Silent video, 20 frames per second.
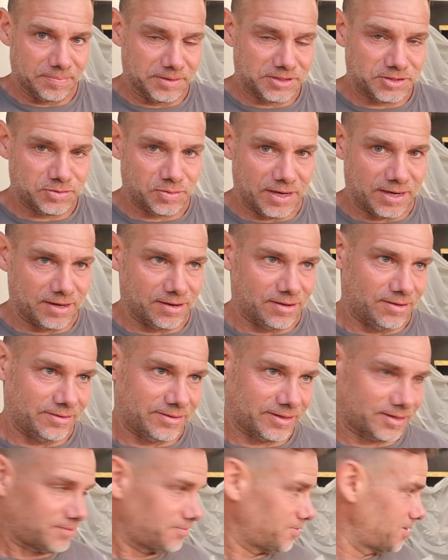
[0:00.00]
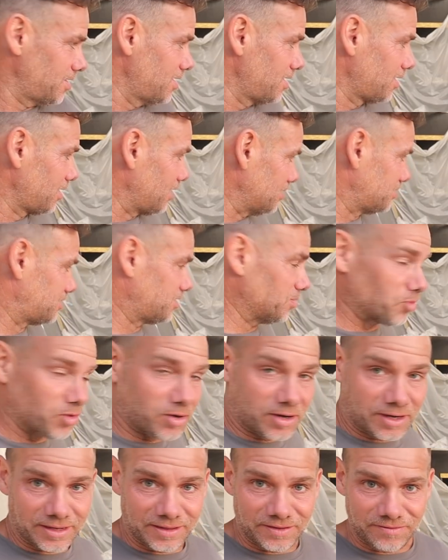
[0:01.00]
between all the custom
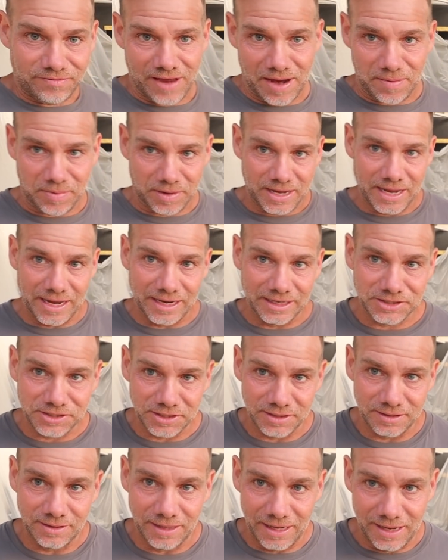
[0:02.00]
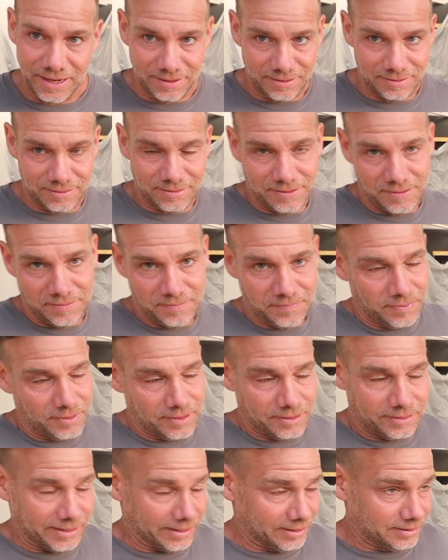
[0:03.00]
work and the fabrication and
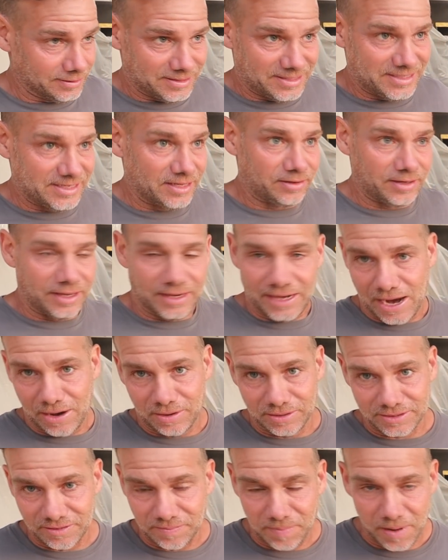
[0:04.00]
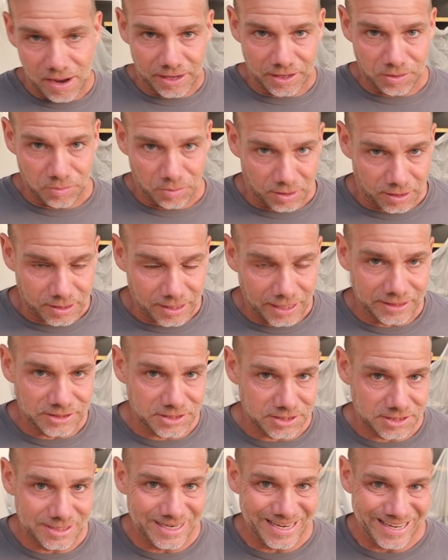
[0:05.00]
the zillion hours of body work I
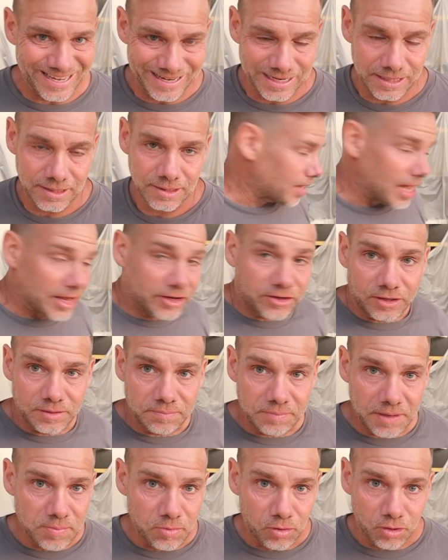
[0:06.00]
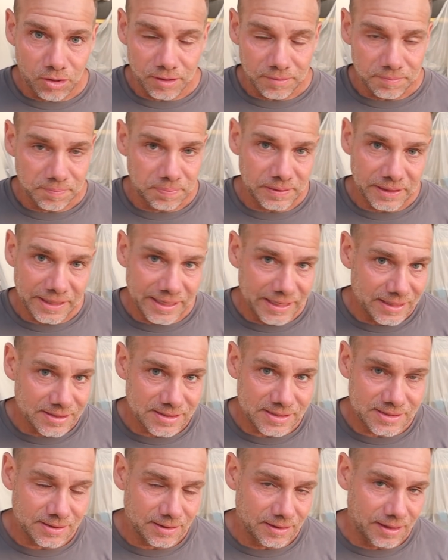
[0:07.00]
just did. I couldn't be more
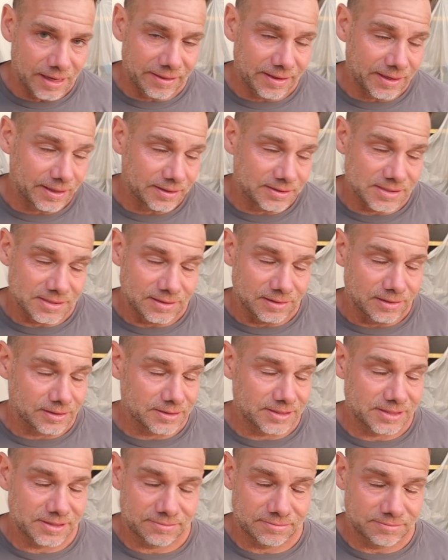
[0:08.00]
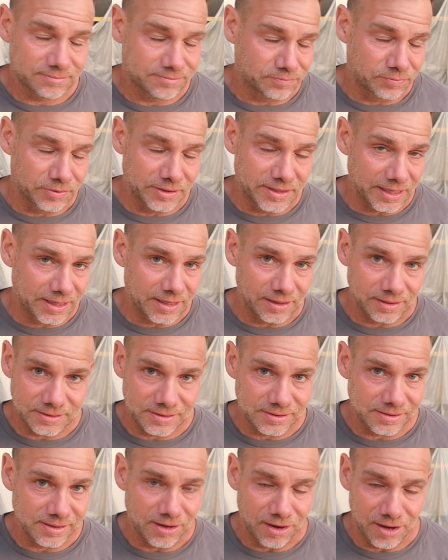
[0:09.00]
pleased. I think it just looks
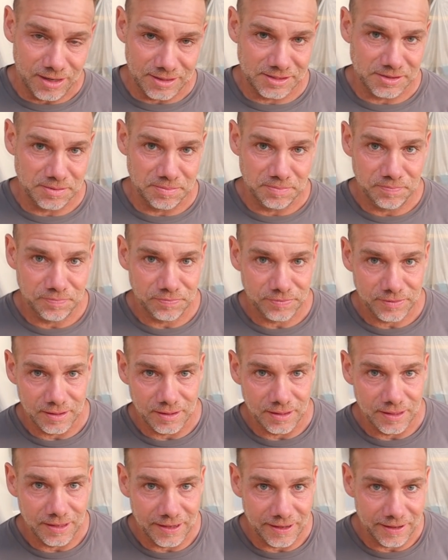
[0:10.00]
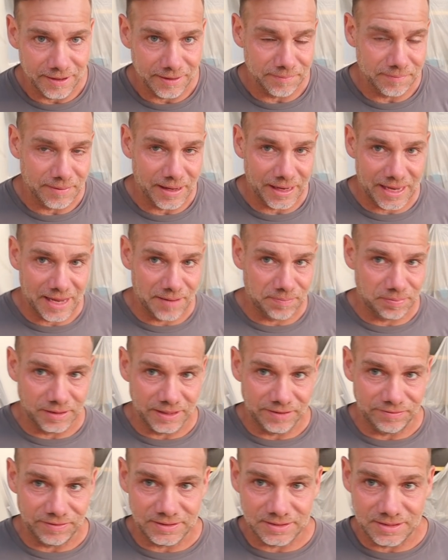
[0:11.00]
ridiculously awesome. I can't
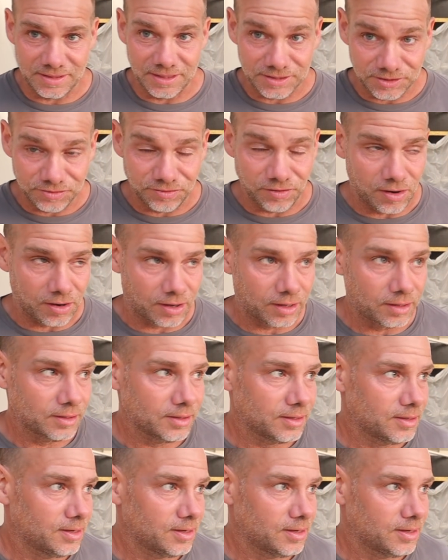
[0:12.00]
believe it's this far.